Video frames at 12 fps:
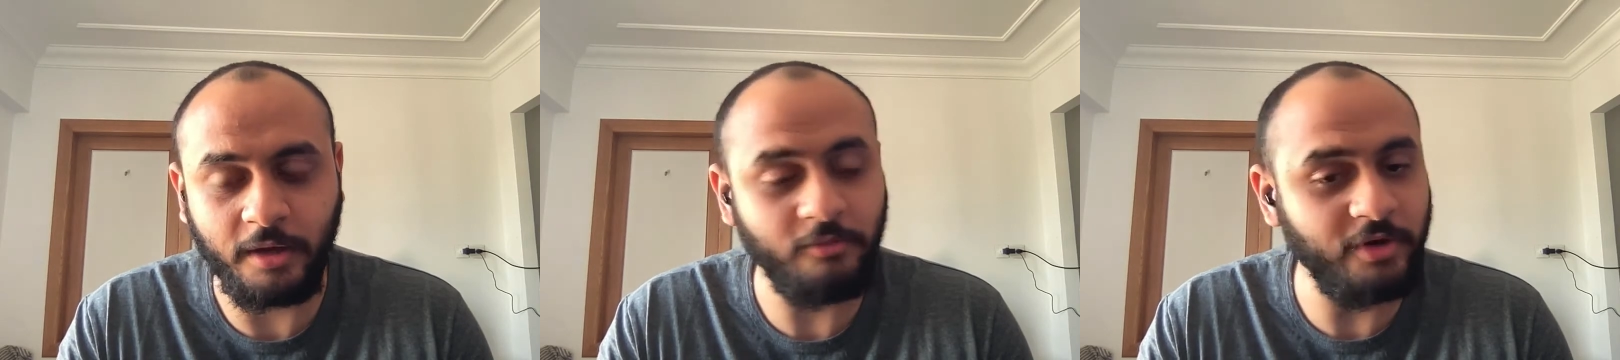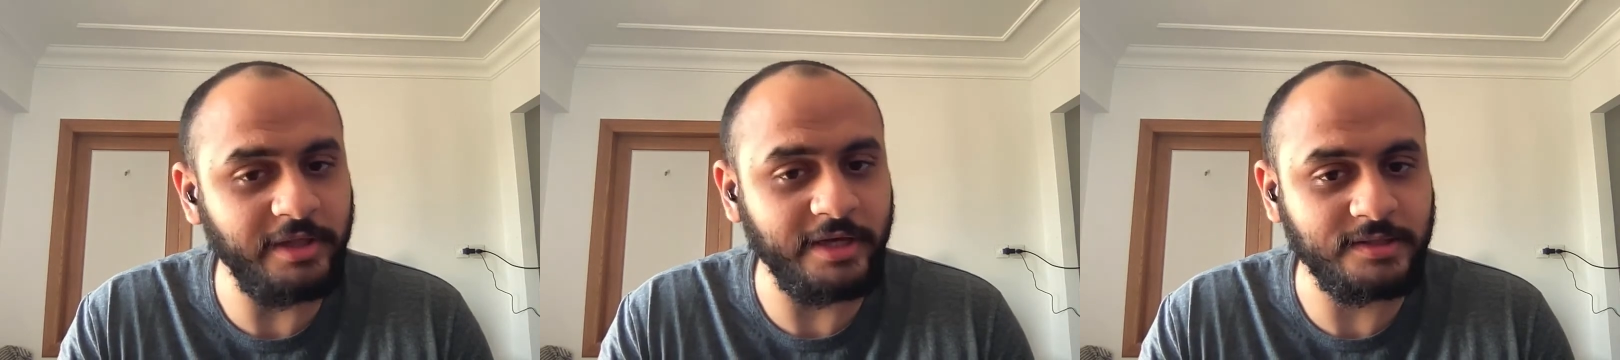I'm
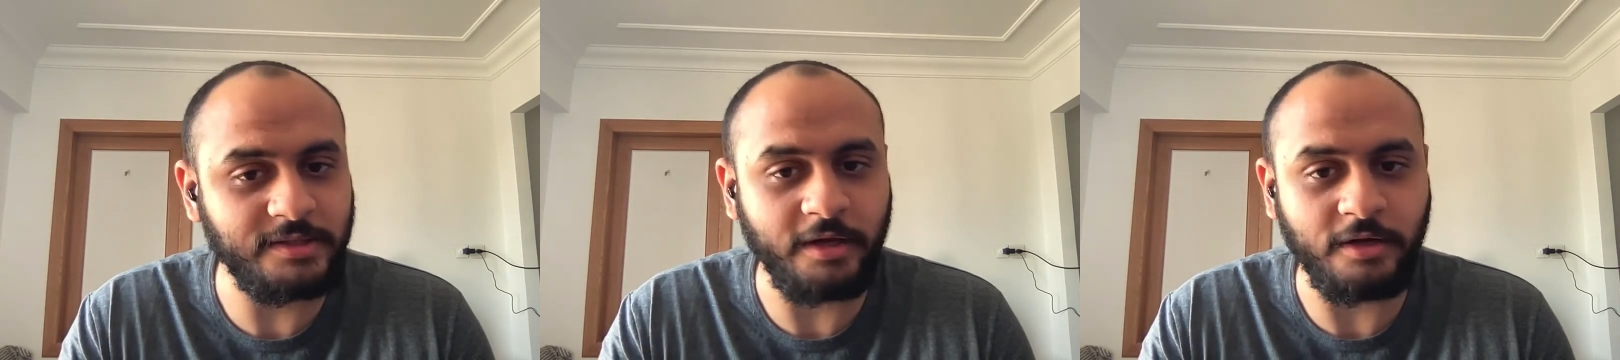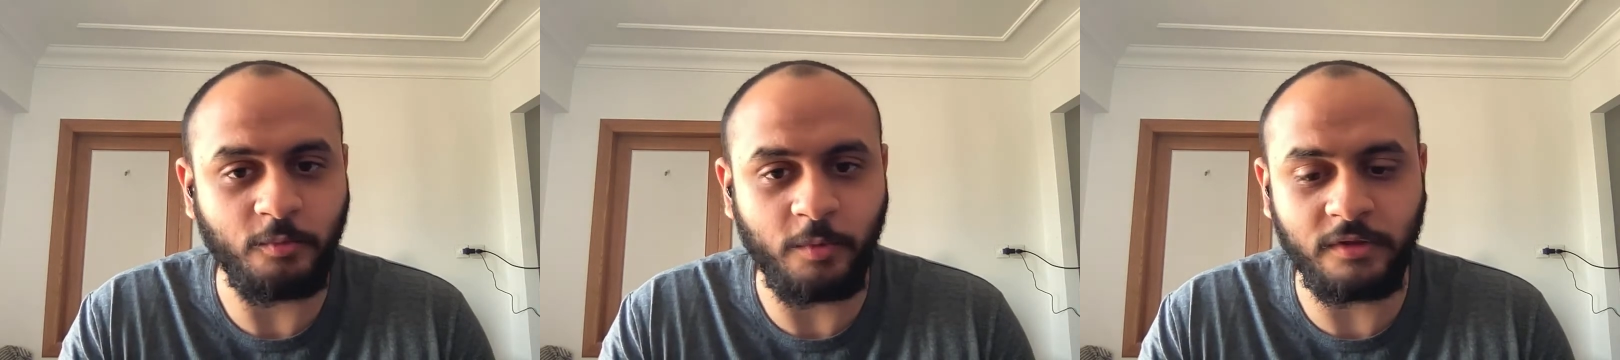really
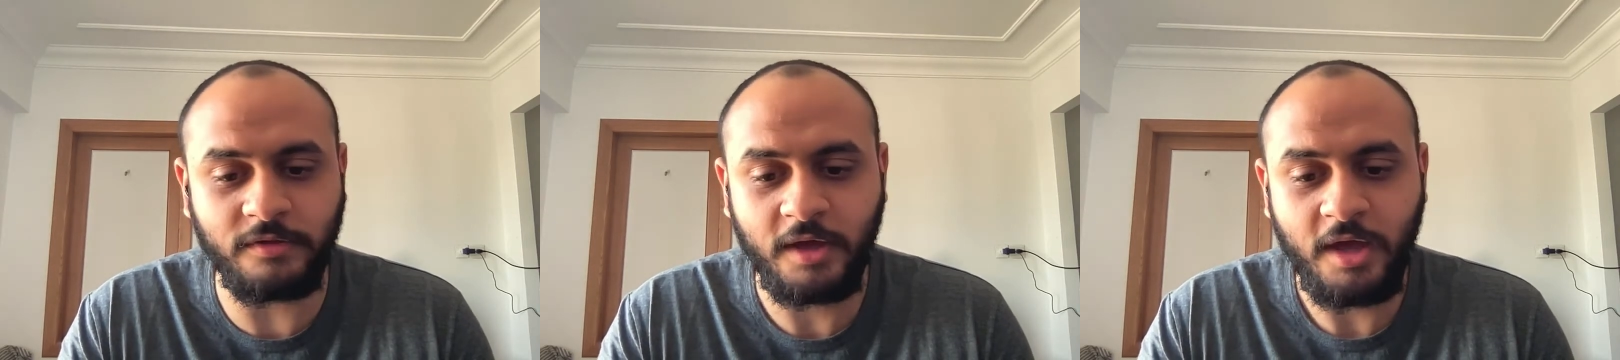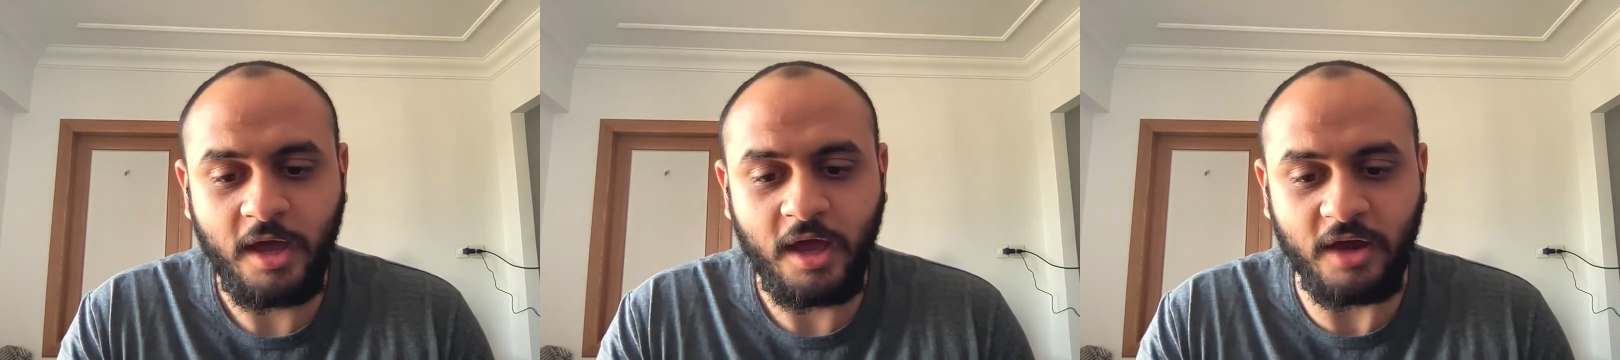excited with
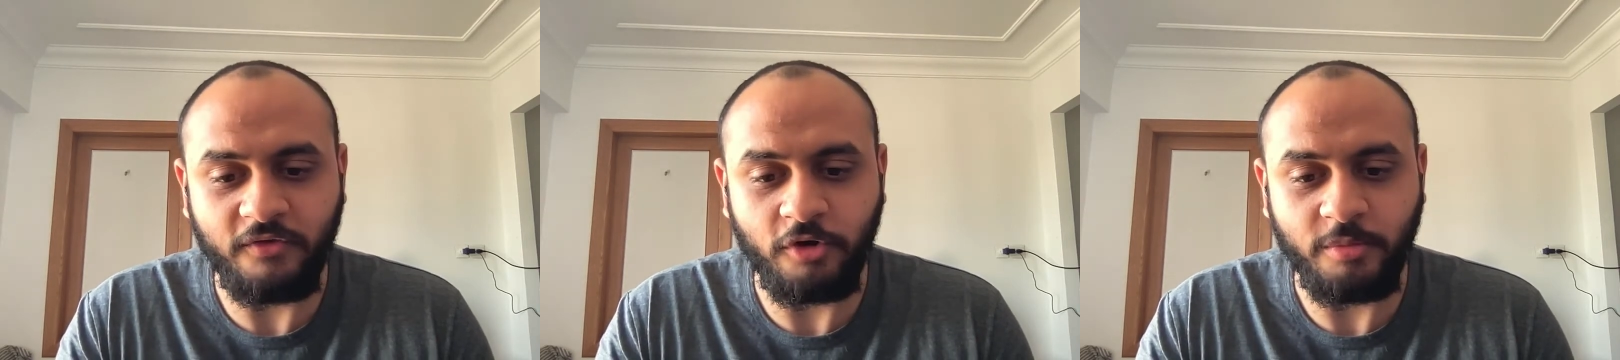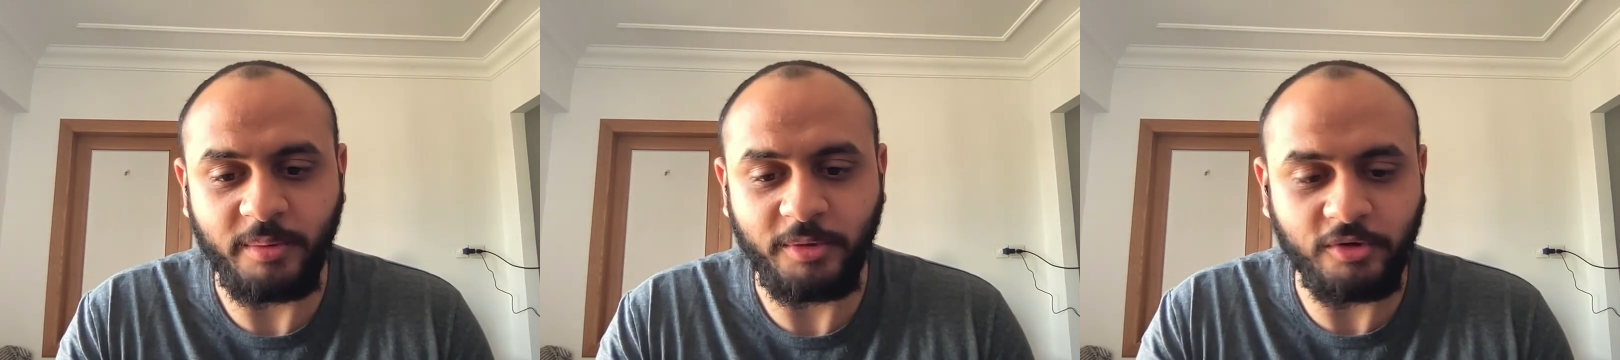how
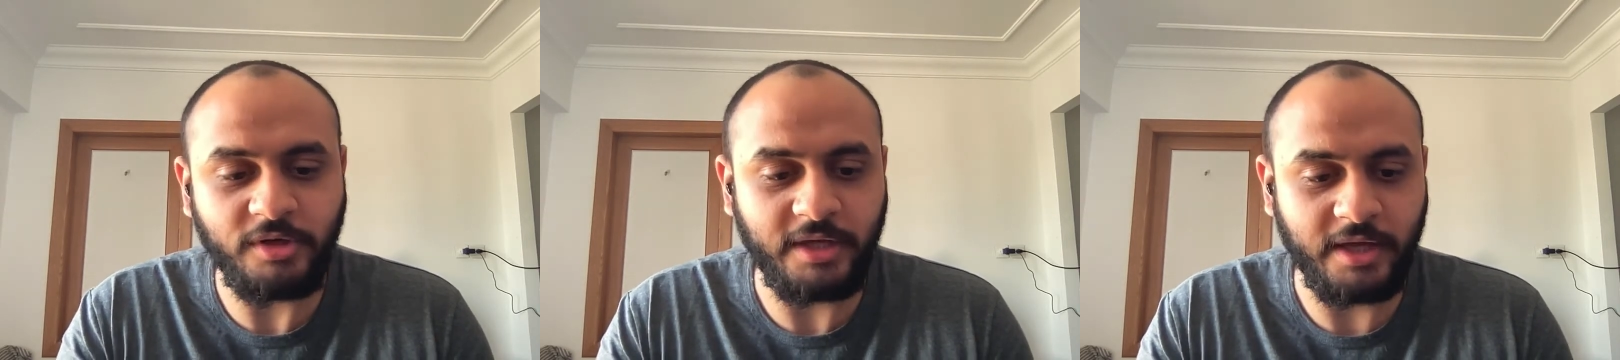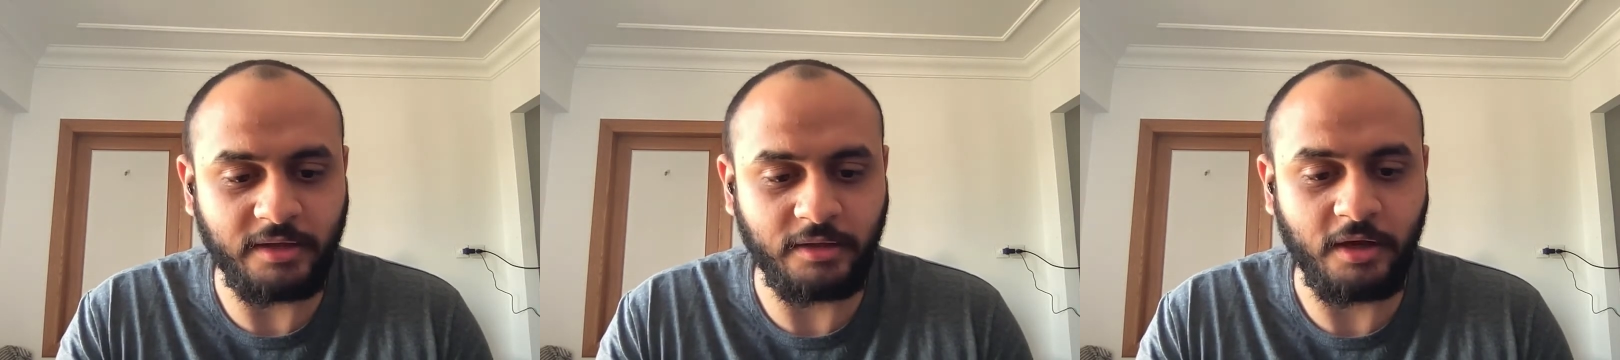far
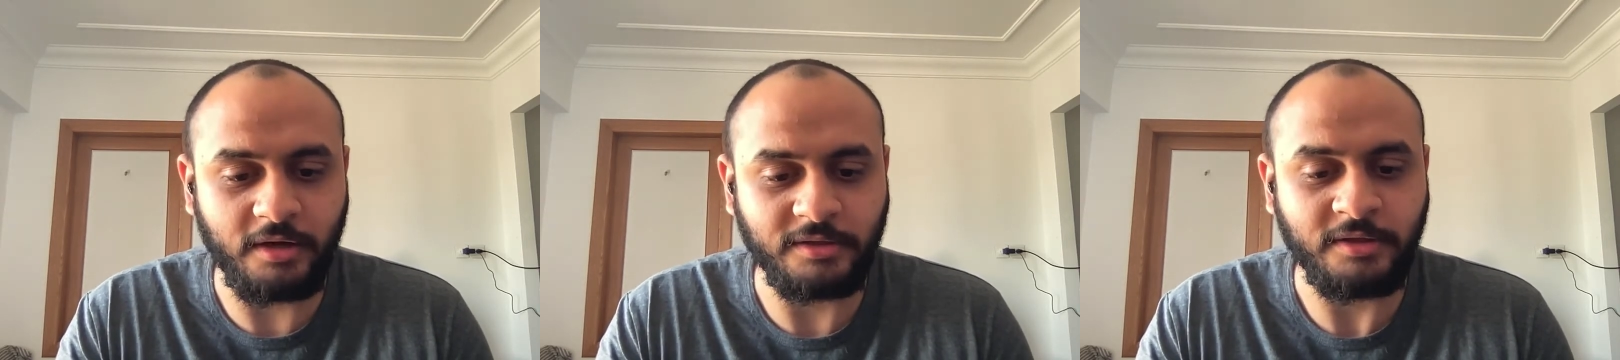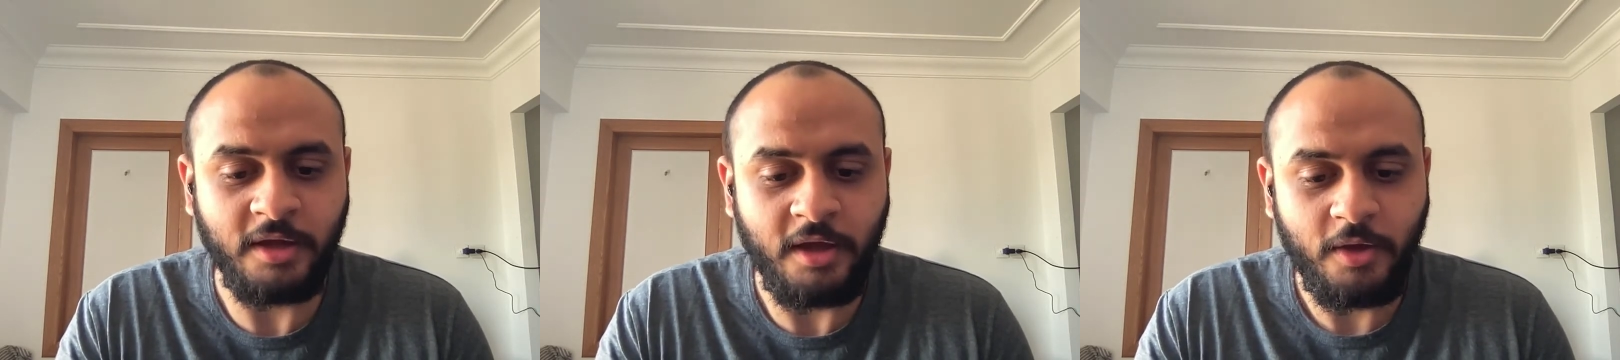Memunity had
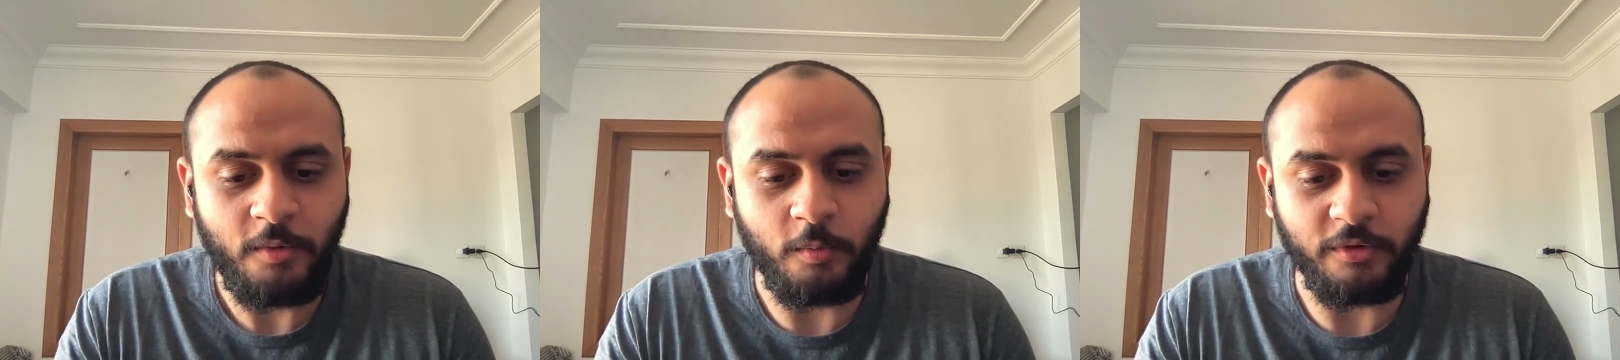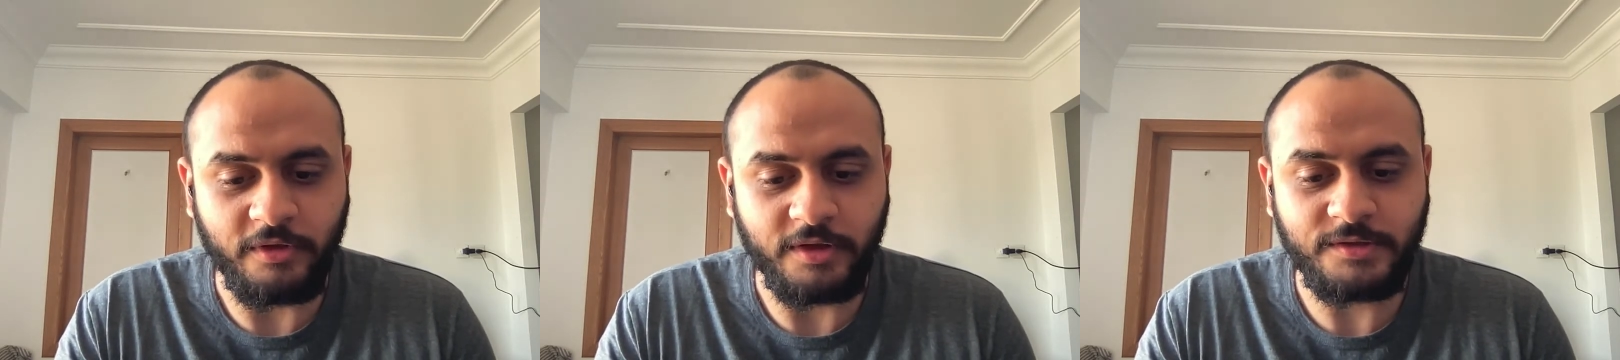gotten
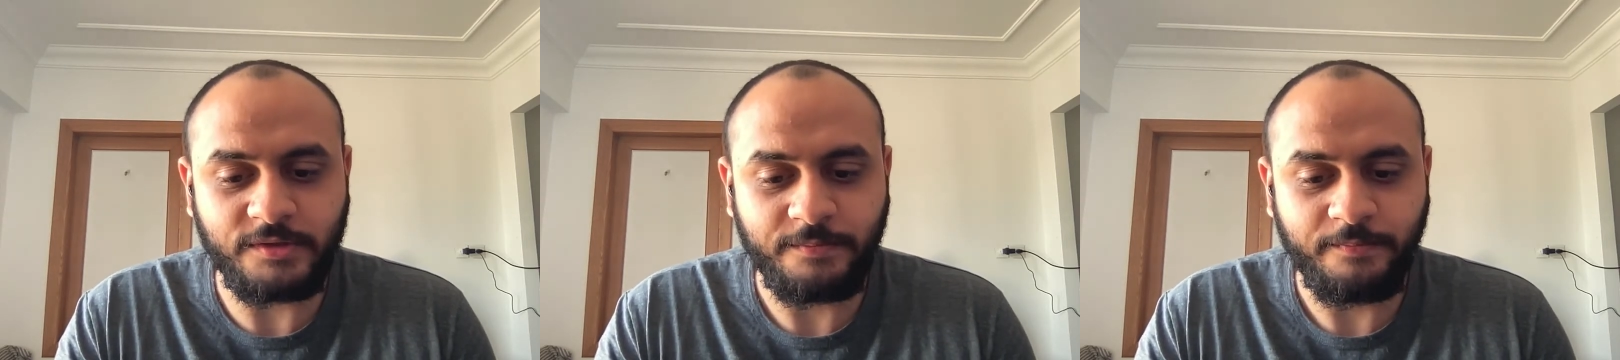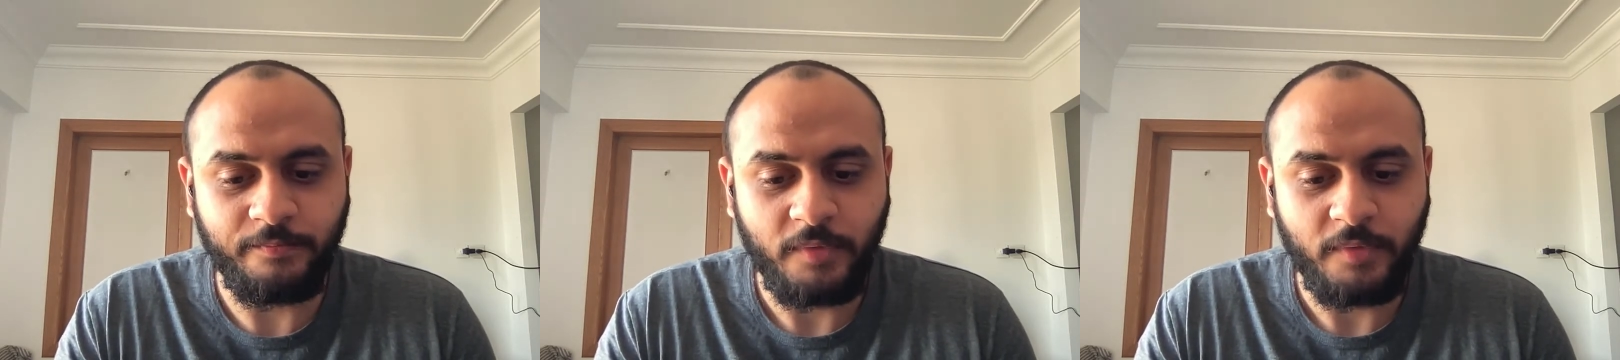with this.